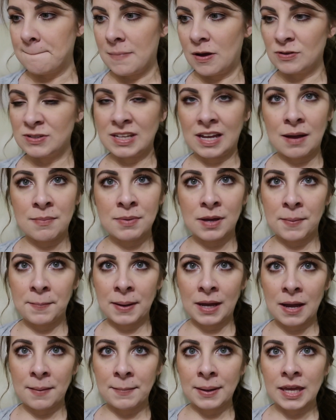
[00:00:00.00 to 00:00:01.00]
I was like, I'm gonna
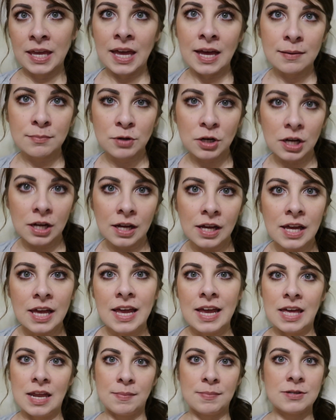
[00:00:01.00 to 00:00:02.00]
pick up my camera and
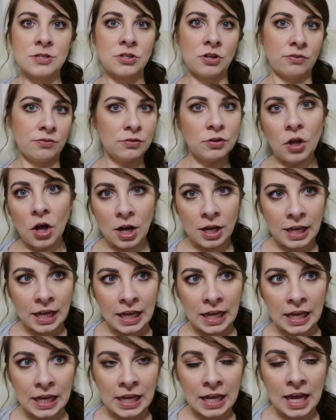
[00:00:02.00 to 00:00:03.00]
I'm gonna start
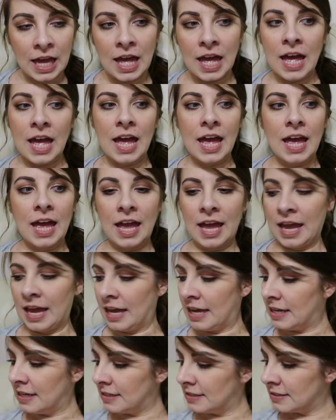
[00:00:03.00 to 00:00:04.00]
vlogging
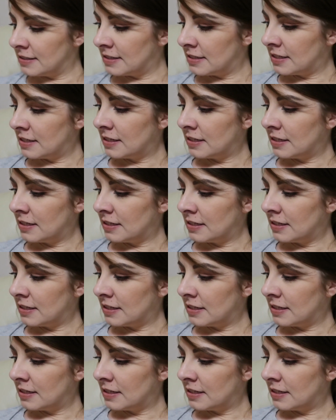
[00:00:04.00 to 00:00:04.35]
and